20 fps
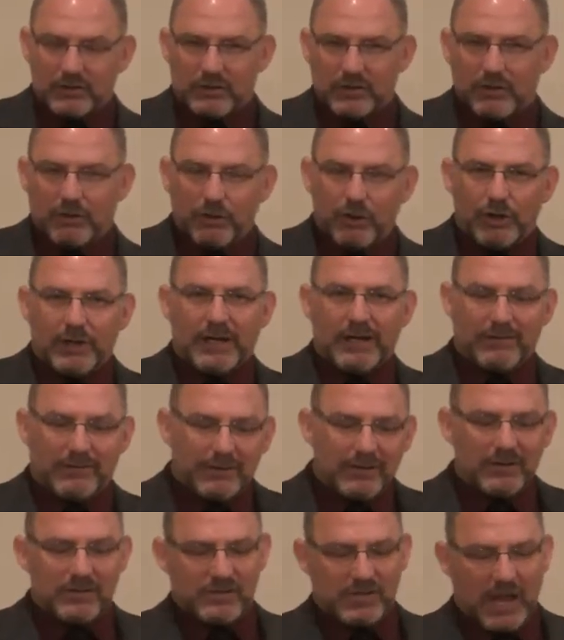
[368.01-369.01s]
to look at the
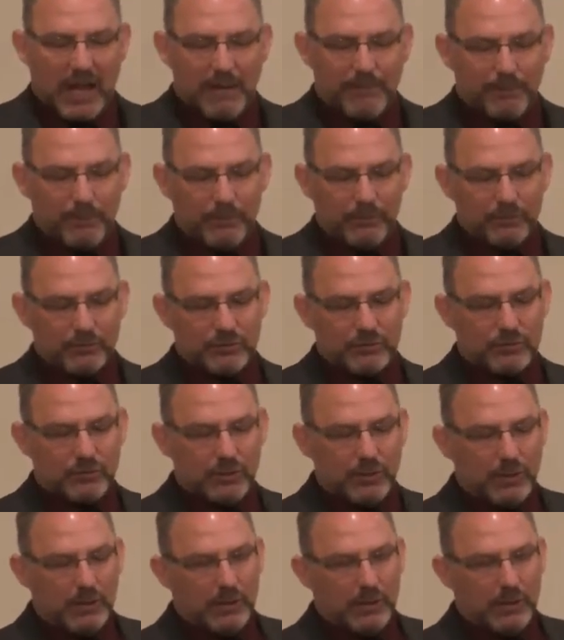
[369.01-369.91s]
disciples.